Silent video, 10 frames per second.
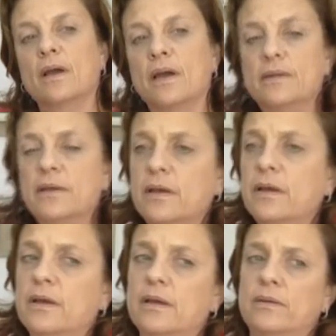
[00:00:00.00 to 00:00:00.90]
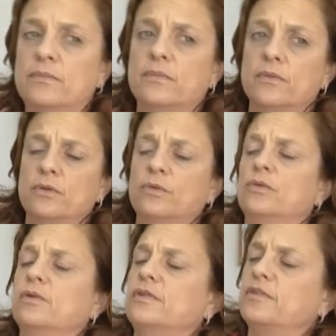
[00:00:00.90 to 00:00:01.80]
I think
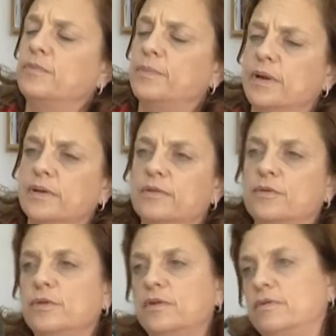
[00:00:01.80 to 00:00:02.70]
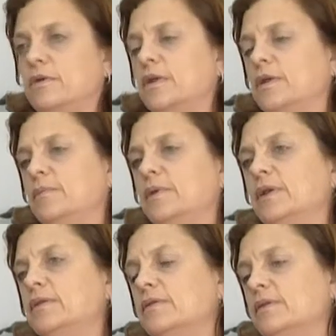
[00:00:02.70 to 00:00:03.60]
UNICEF brings to Israel the
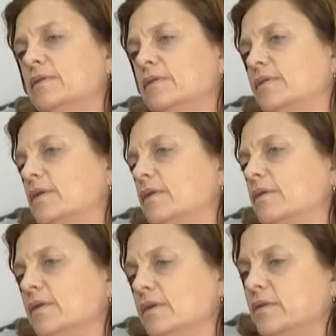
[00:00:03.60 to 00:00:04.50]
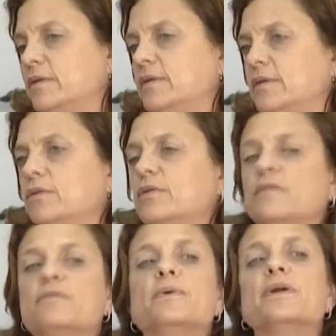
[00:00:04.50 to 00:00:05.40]
ability, as I said earlier,
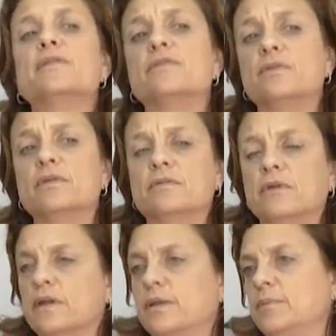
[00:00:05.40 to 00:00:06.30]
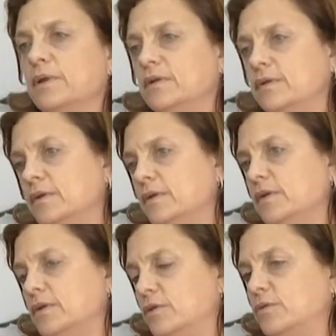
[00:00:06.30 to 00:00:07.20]
UNICEF brings to Israel the ability
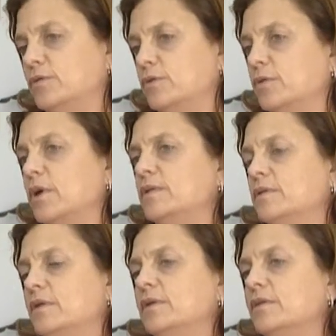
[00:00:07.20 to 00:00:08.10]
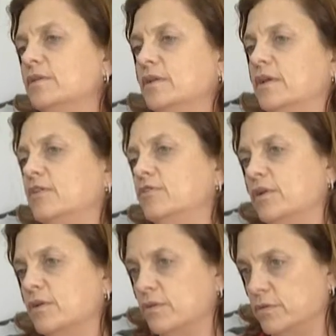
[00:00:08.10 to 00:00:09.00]
to view rights in an
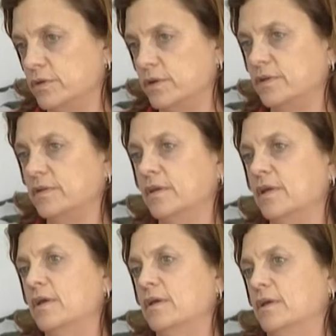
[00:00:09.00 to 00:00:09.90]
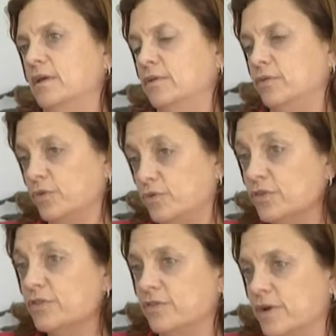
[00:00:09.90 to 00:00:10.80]
international context and to view
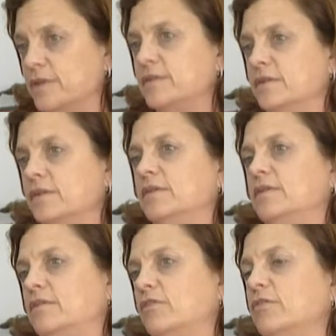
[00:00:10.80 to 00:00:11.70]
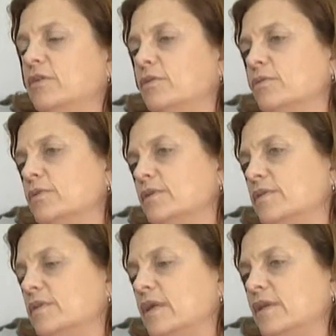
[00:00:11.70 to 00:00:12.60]
children's rights in an international
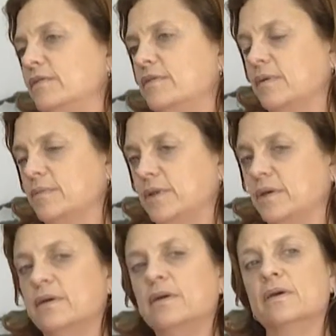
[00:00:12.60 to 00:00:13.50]
context. And that is something